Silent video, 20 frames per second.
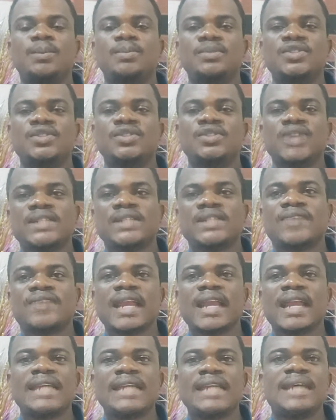
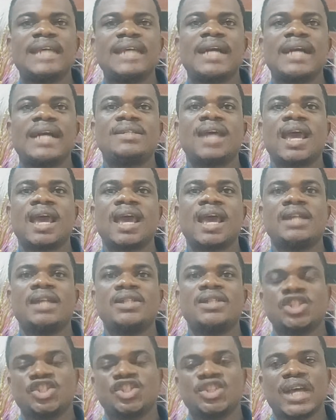transfer letters,
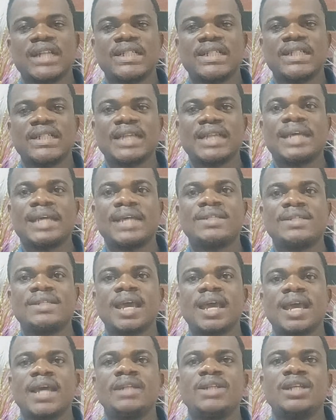discharge letters,
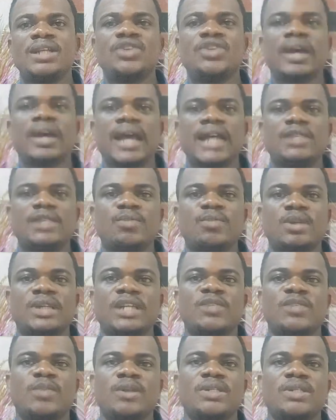they try as much
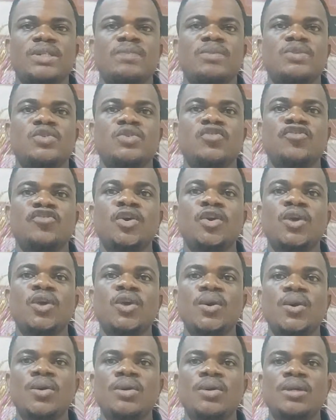as possible to
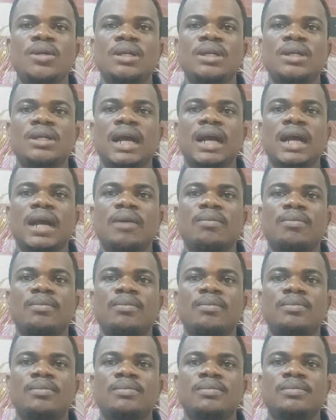follow
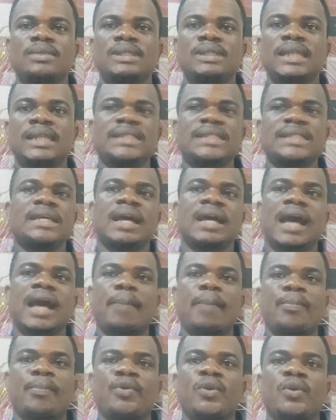this
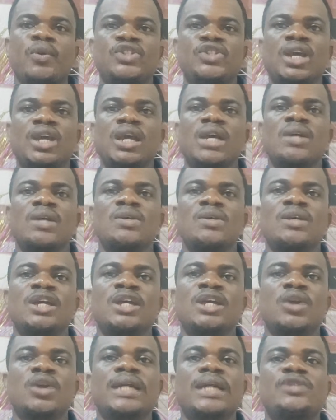approach
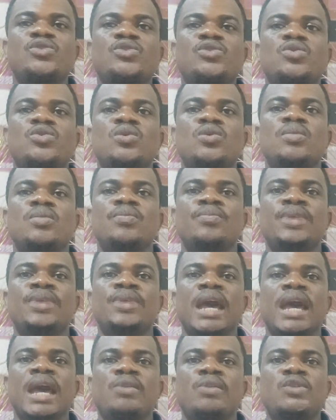in order to
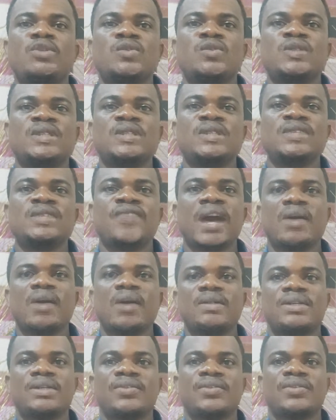be able to sieve
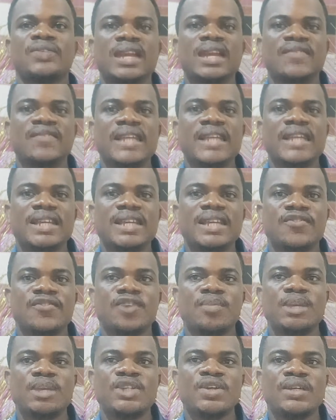out relevant
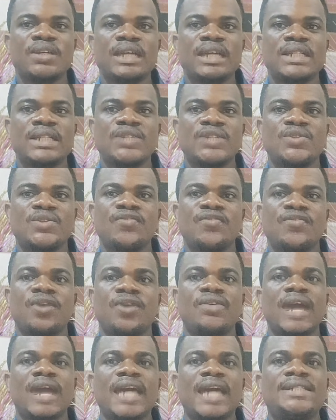information necessary
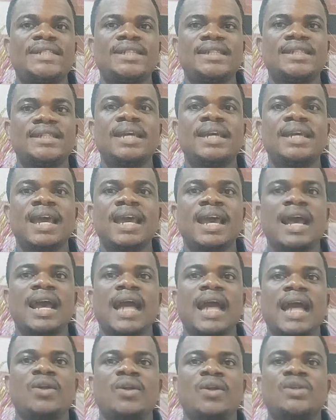for writing,
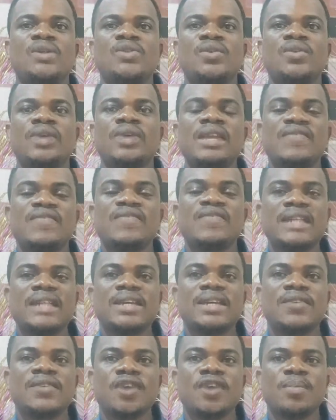and also
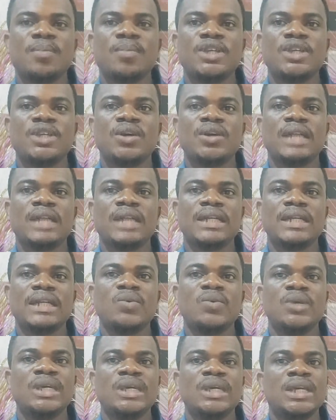relevant information that they
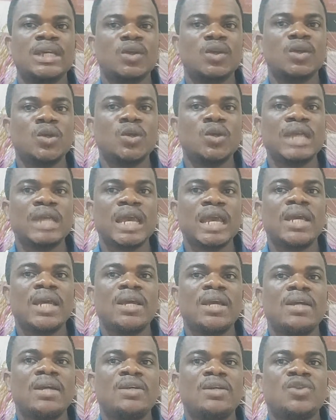will include,
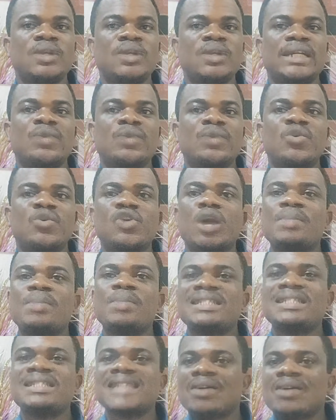so that they will not
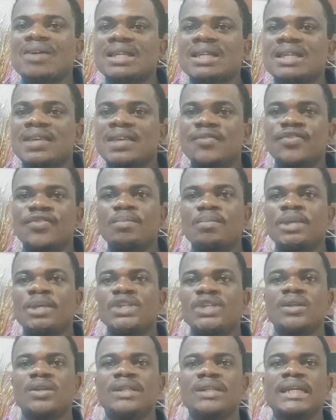miss out
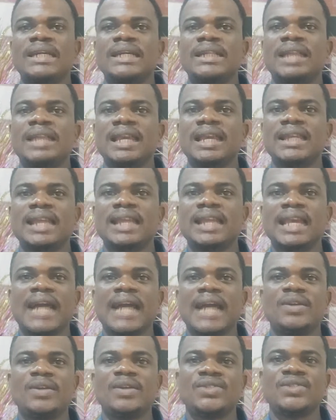information that they think they
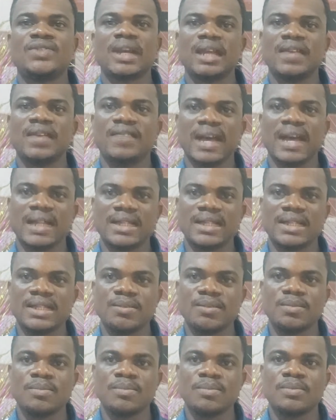are not relevant.
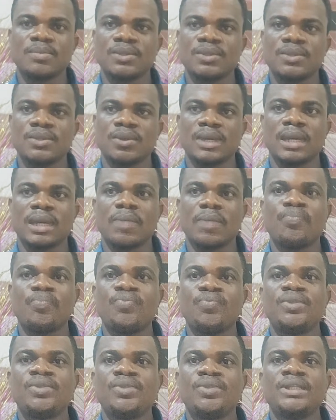Okay.
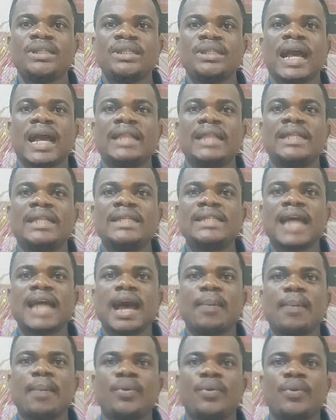And this
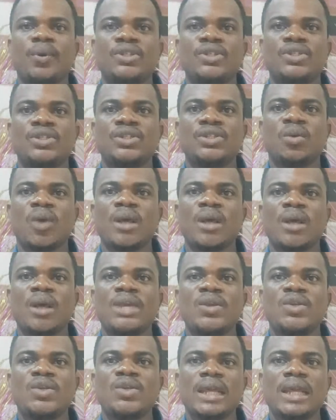approach, what
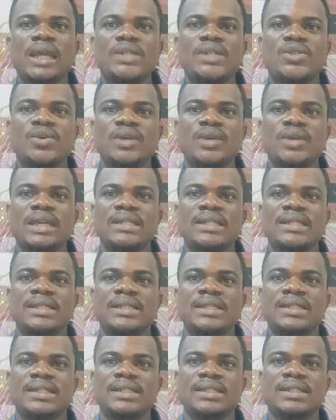they usually do is
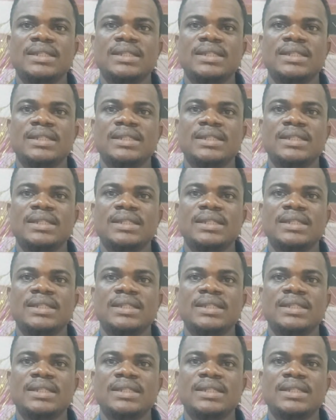this: